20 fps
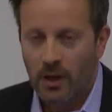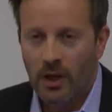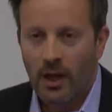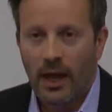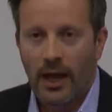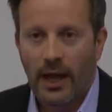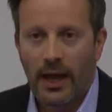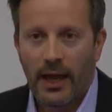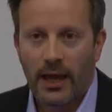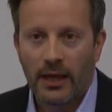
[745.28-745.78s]

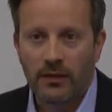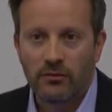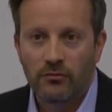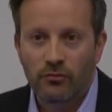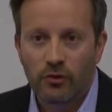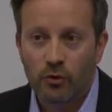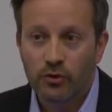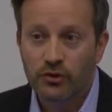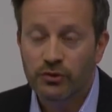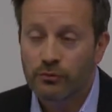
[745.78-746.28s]
And
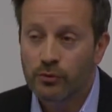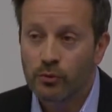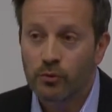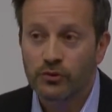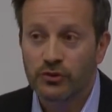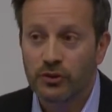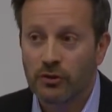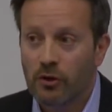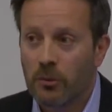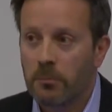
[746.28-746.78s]
those
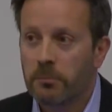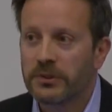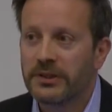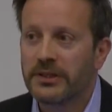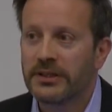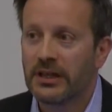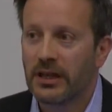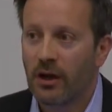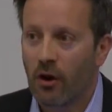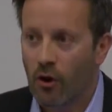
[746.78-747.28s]
rules are
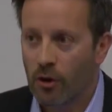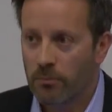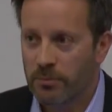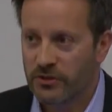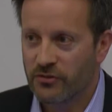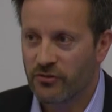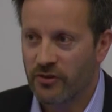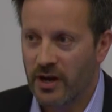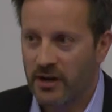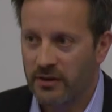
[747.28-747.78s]
completely
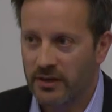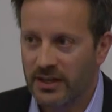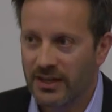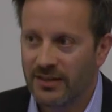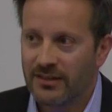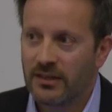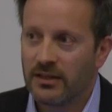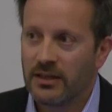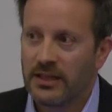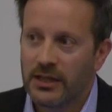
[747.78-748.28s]
arbitrary. In
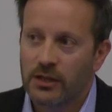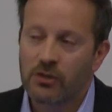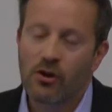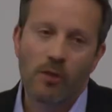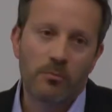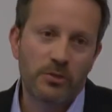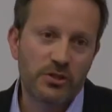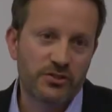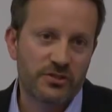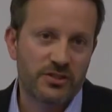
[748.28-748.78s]
an
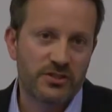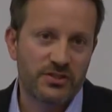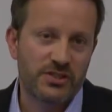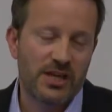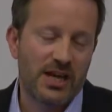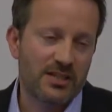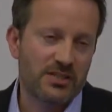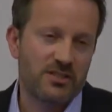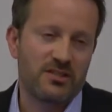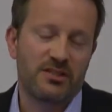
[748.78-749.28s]
e-commerce
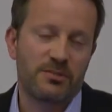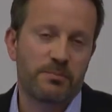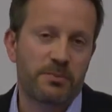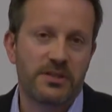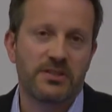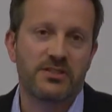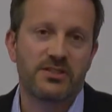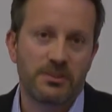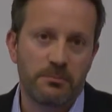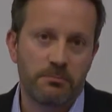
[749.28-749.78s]
transaction, it's pretty
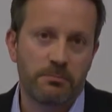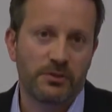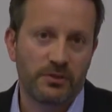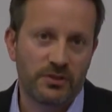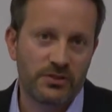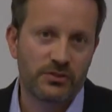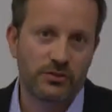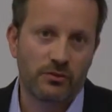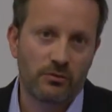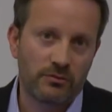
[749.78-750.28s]
simple.
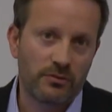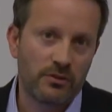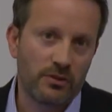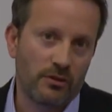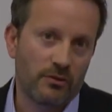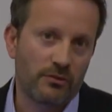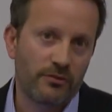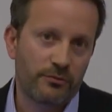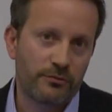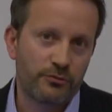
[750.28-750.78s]
It's on,
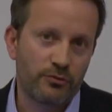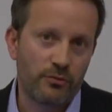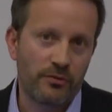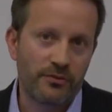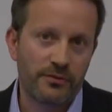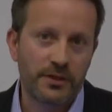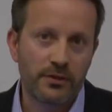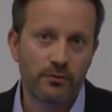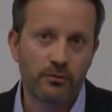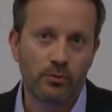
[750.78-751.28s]

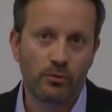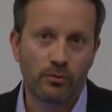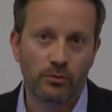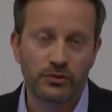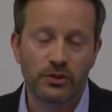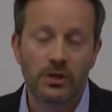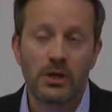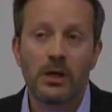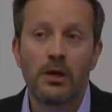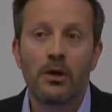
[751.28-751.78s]
2-3 rules.
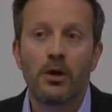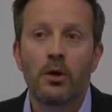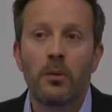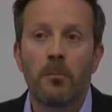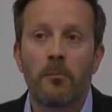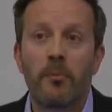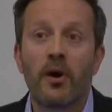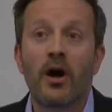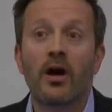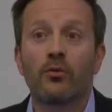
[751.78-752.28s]

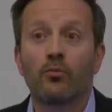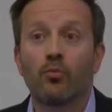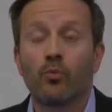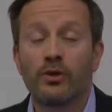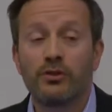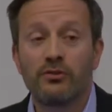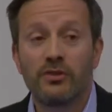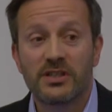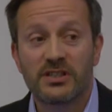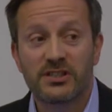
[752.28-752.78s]
But
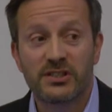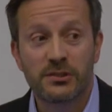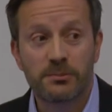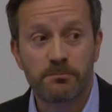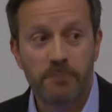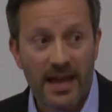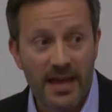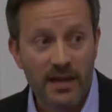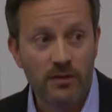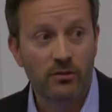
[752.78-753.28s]
when you
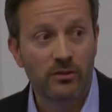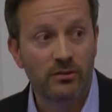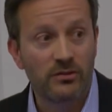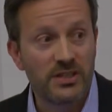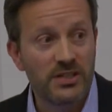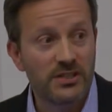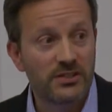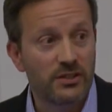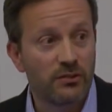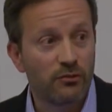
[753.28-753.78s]
expand on
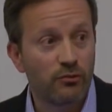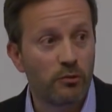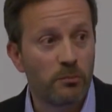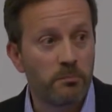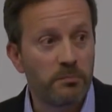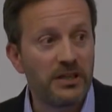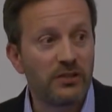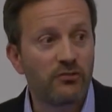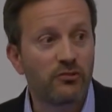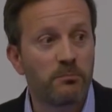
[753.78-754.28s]
this into a
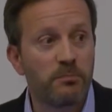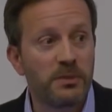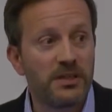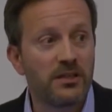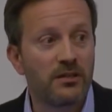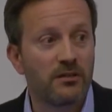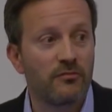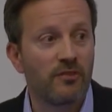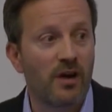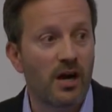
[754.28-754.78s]
B2B
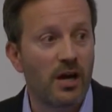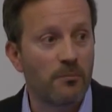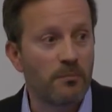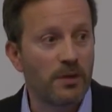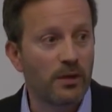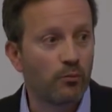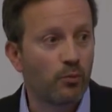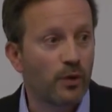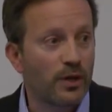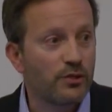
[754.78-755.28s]

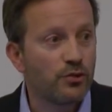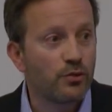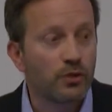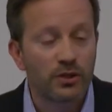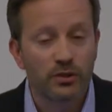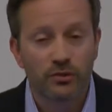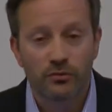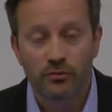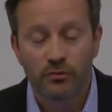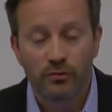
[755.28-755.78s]
environment where you
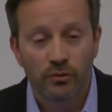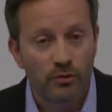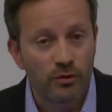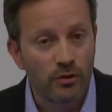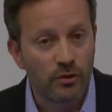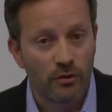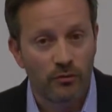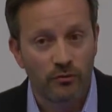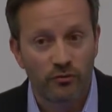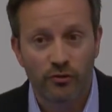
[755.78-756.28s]
can,
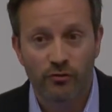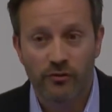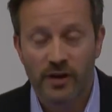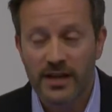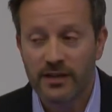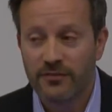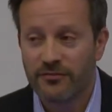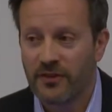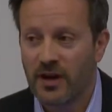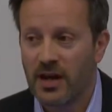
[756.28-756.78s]

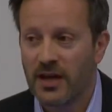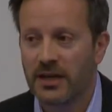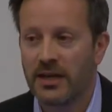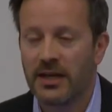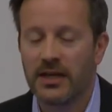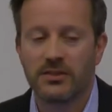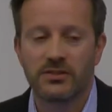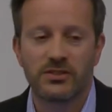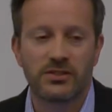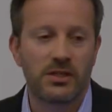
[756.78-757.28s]
trade
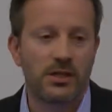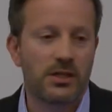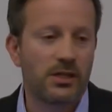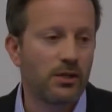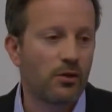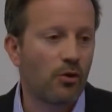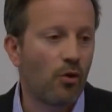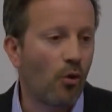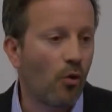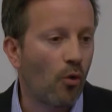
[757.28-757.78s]

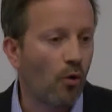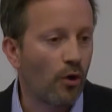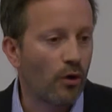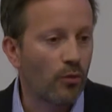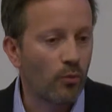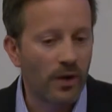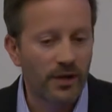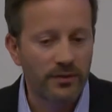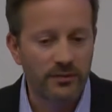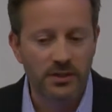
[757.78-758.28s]
financing or
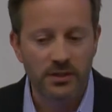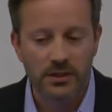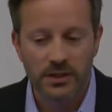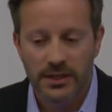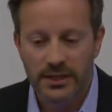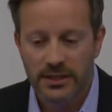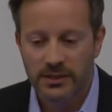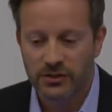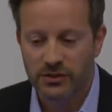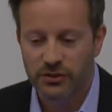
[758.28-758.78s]
whether
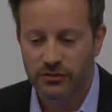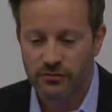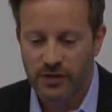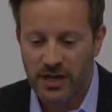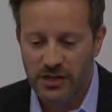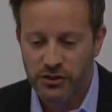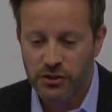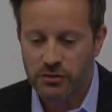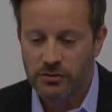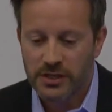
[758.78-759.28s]
it's
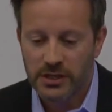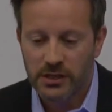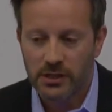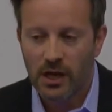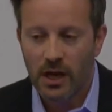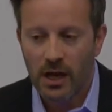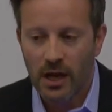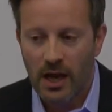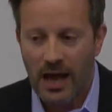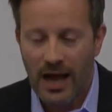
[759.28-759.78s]
treasury
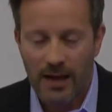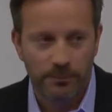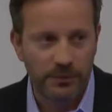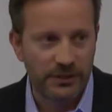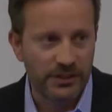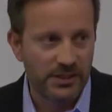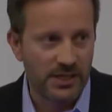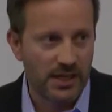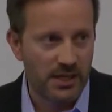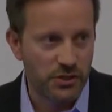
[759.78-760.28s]

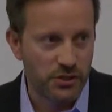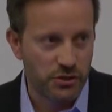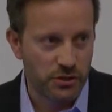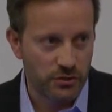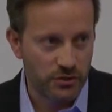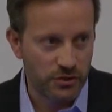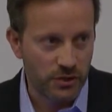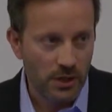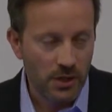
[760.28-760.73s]
applications,